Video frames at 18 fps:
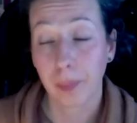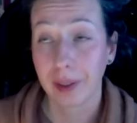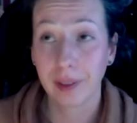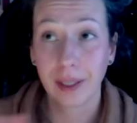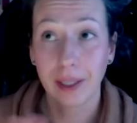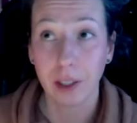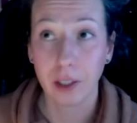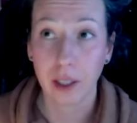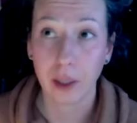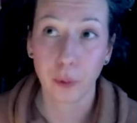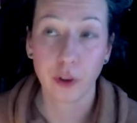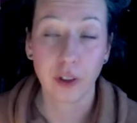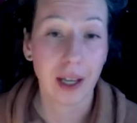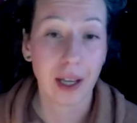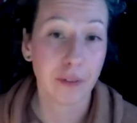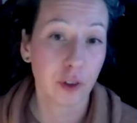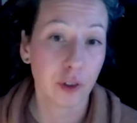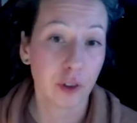but then it would
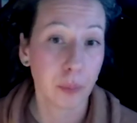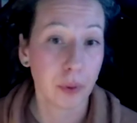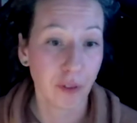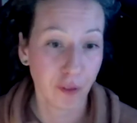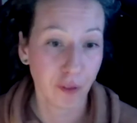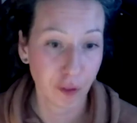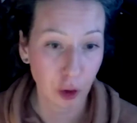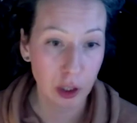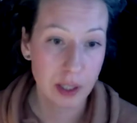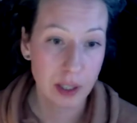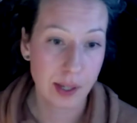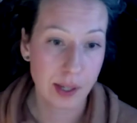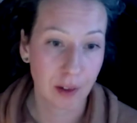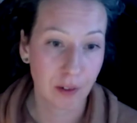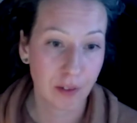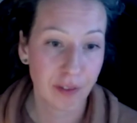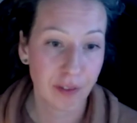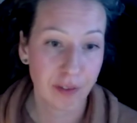have to be fully
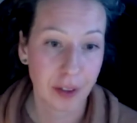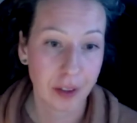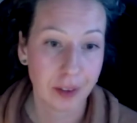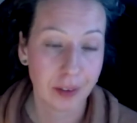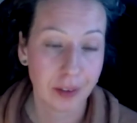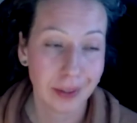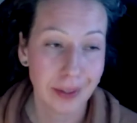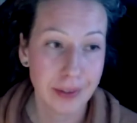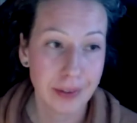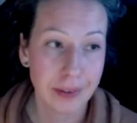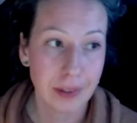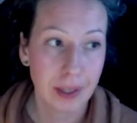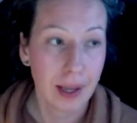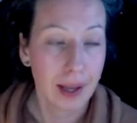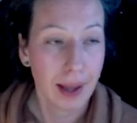self-funded.